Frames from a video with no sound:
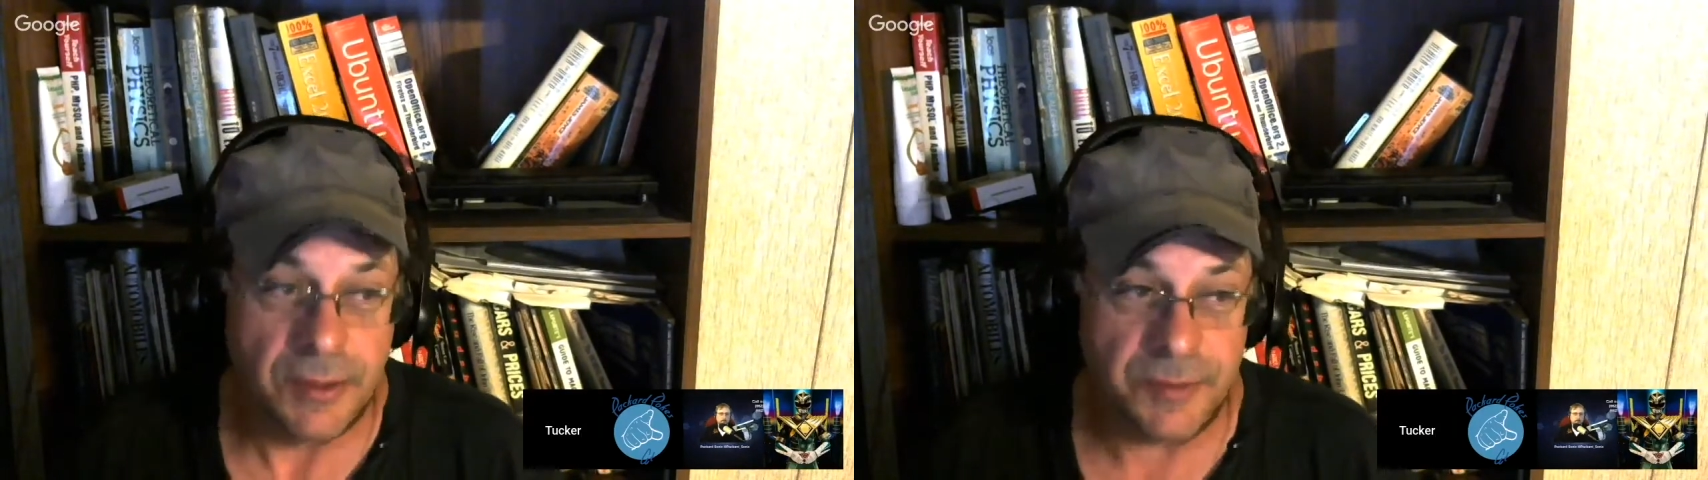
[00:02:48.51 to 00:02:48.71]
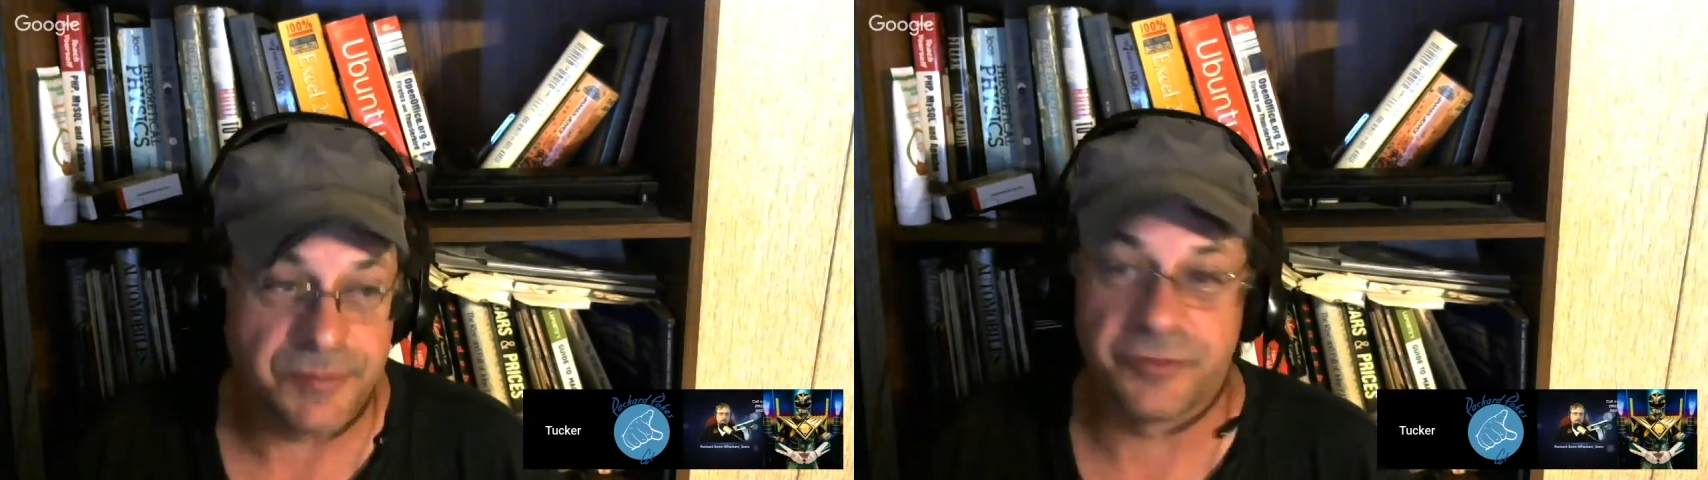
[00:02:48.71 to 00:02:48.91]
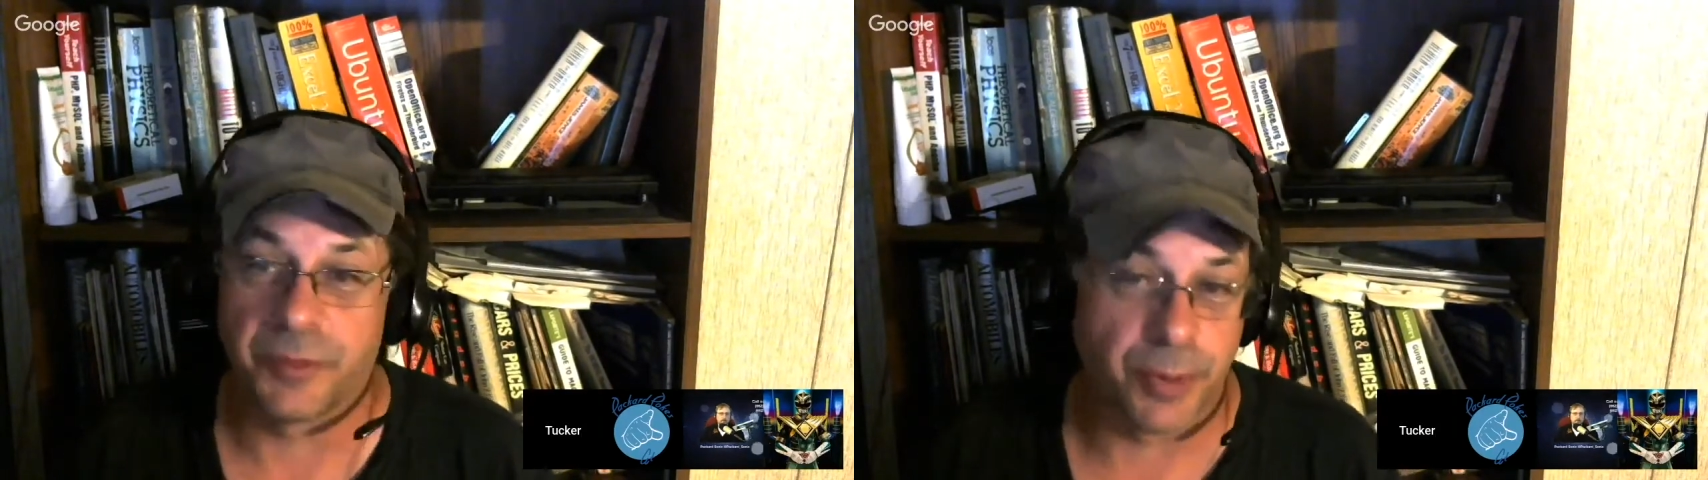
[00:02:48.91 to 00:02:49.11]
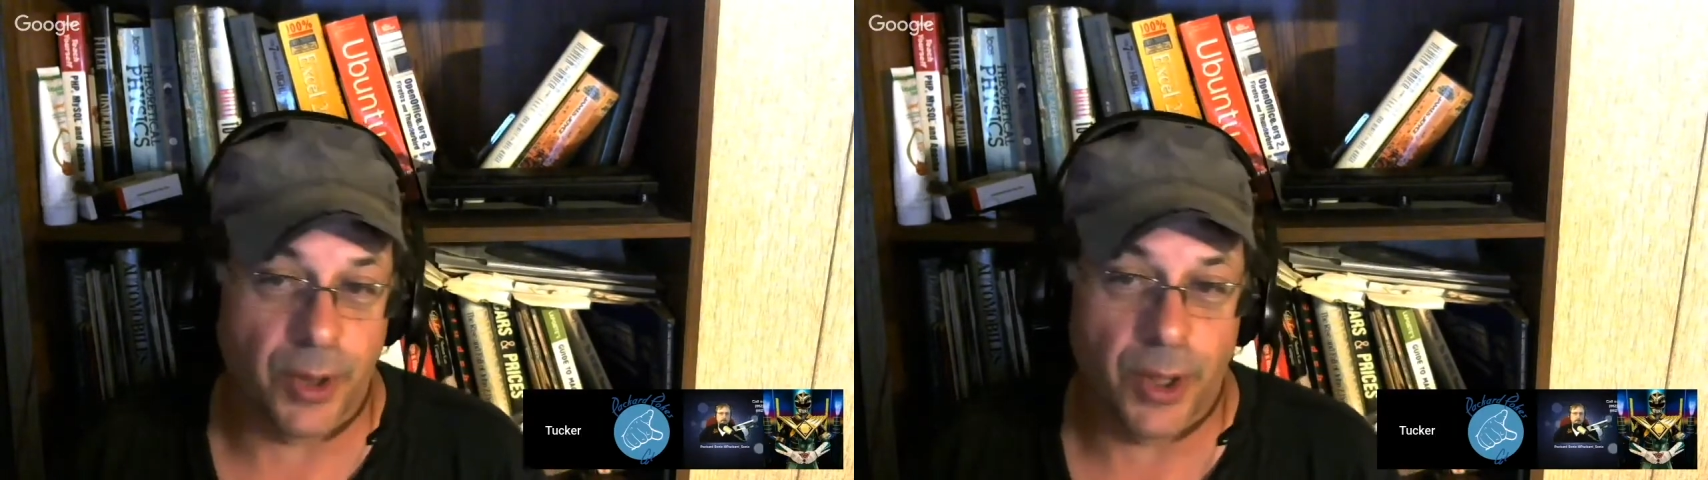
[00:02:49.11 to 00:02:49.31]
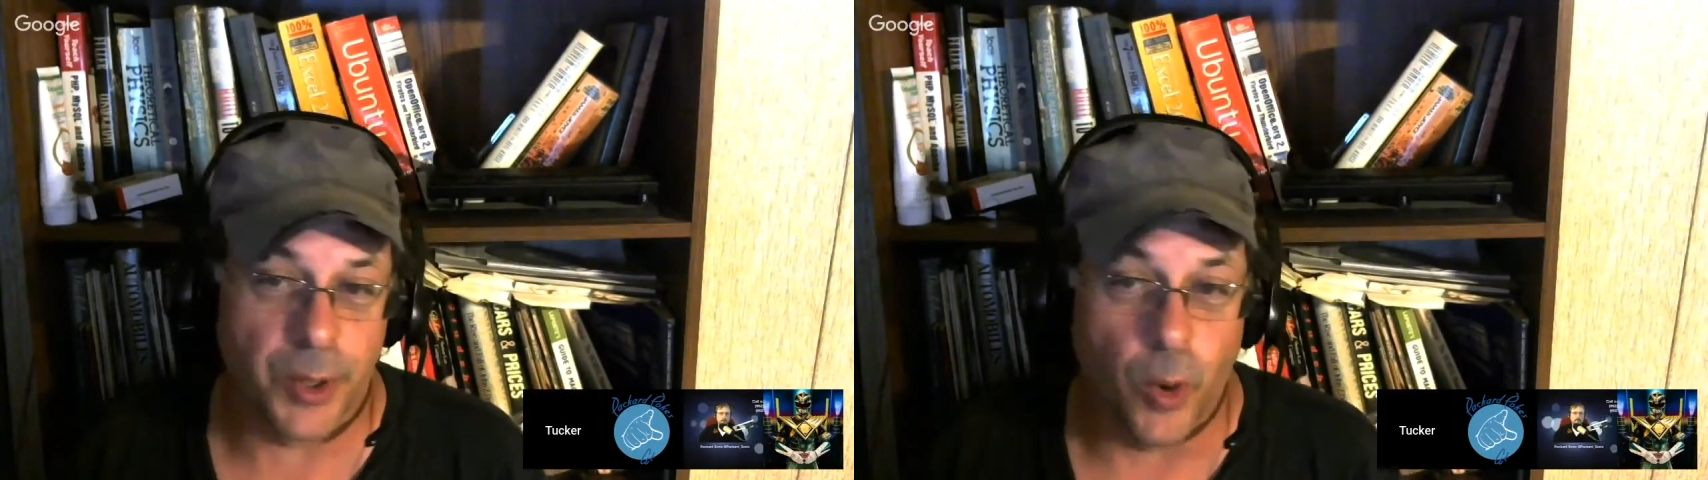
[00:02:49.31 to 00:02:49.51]
this is a
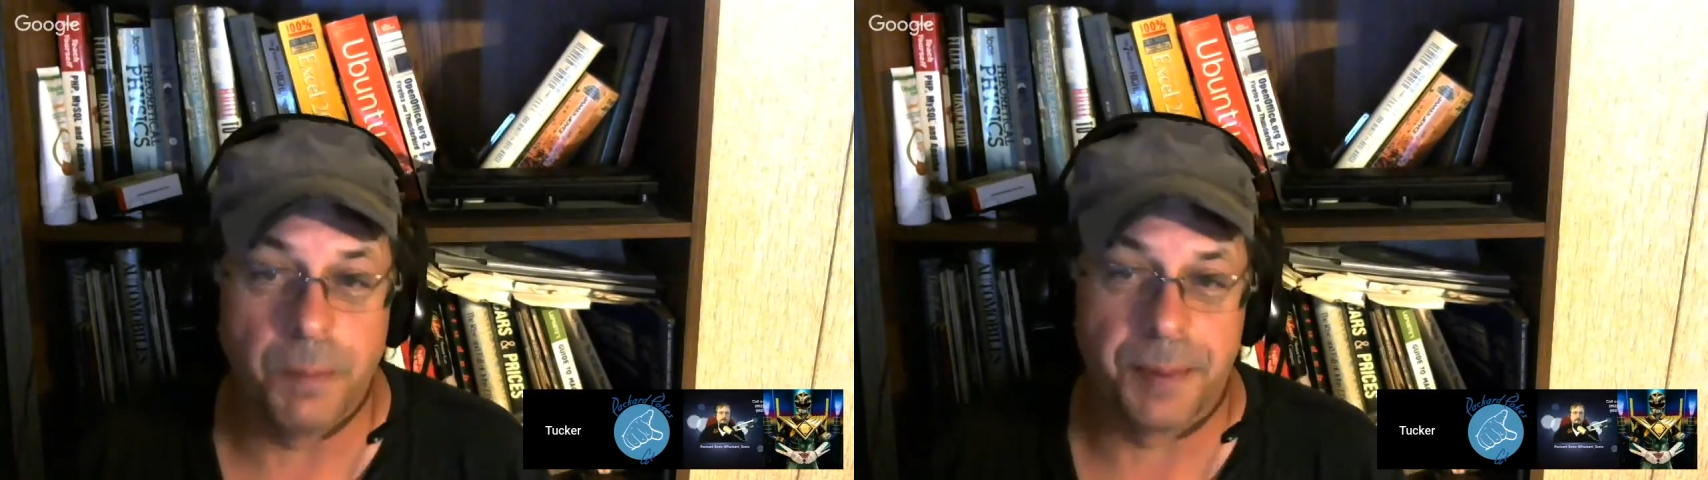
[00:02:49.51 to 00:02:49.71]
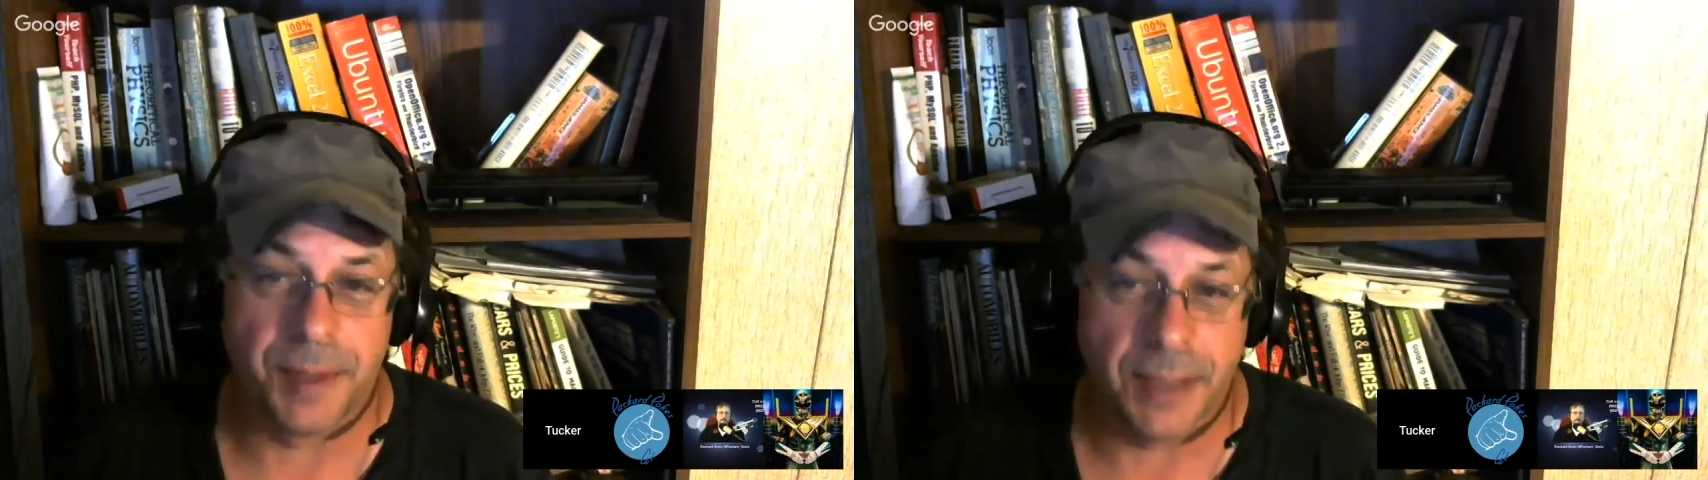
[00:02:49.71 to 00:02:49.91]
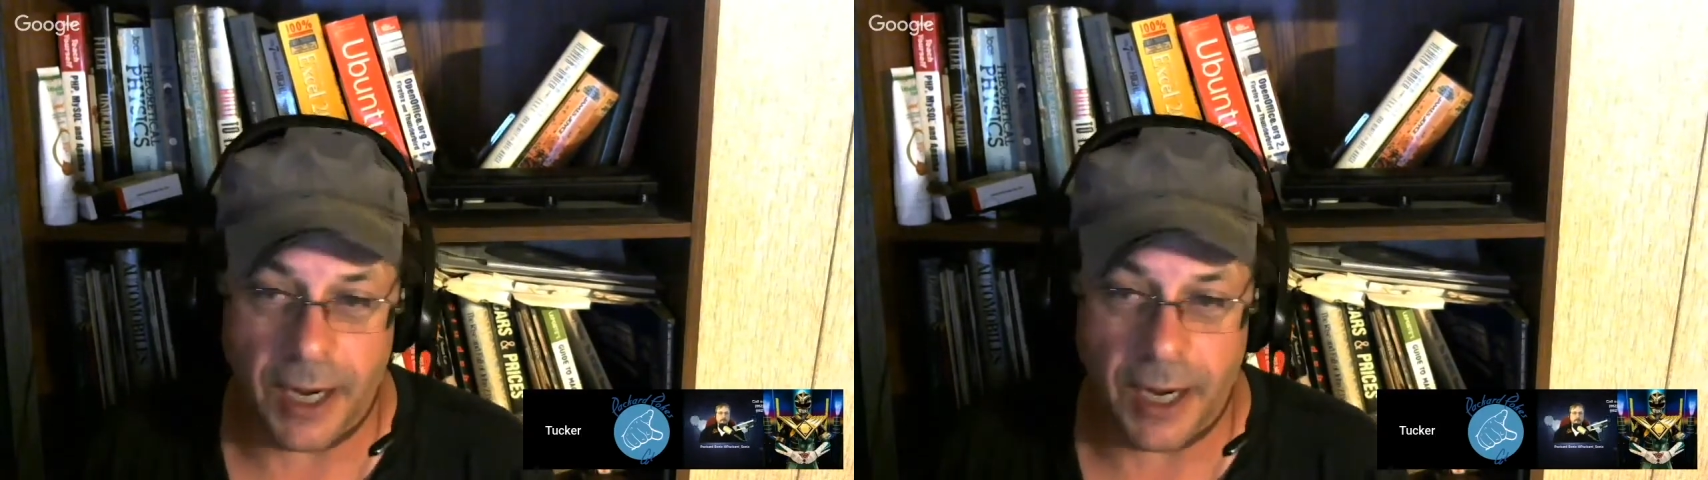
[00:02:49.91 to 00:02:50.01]
broad open